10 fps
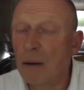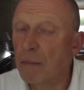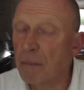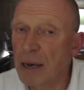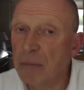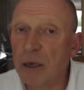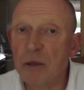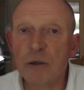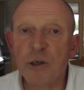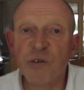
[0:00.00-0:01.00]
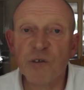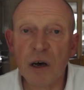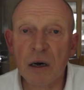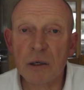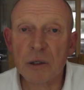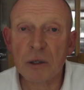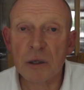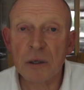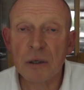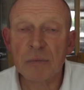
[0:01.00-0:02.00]
Maybe not as fast,
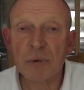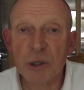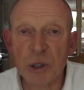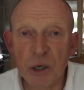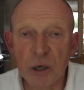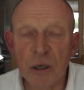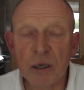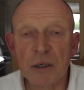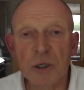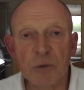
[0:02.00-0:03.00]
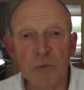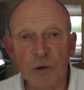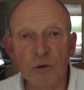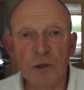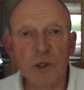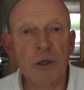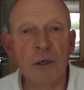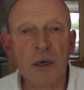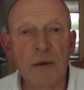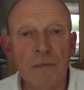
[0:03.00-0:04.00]
but certainly a smoother
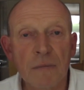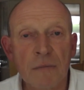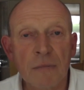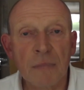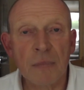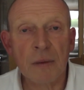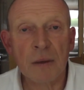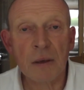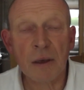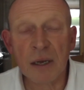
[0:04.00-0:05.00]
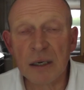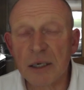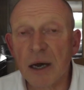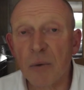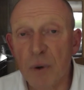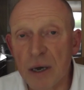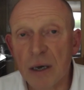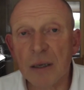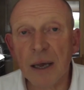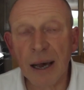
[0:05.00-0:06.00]
journey. And that's how we
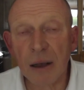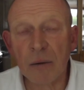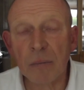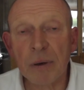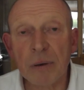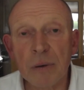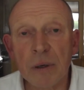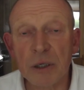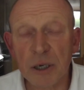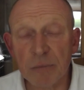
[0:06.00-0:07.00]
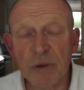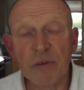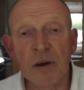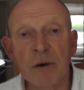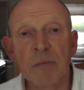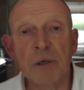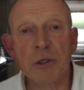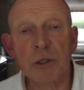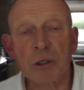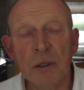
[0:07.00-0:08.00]
can help, as
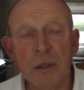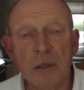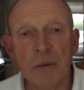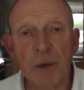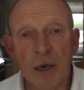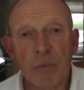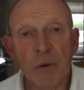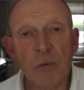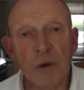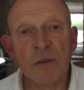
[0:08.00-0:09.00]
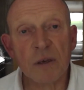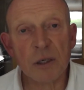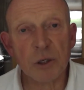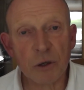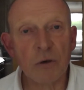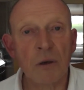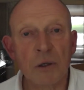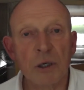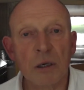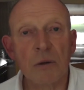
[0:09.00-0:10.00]
hypnotherapists, people with these
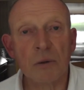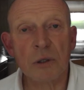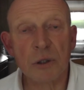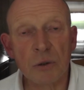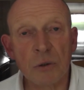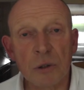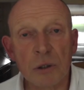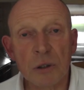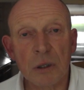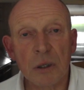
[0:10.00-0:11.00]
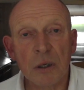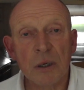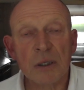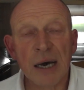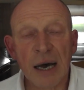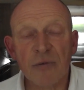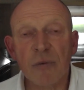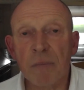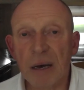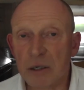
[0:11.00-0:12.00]
neurological disorders to have a
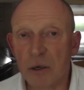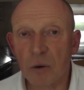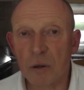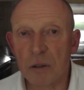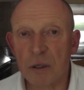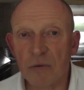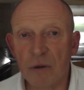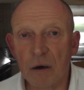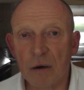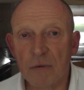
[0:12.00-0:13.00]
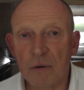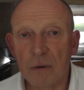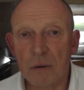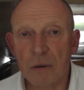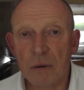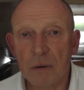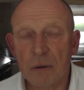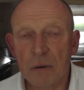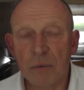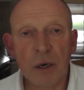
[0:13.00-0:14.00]
better quality of life.
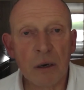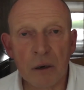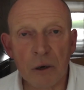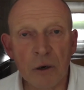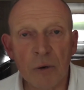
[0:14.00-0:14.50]
We can't cure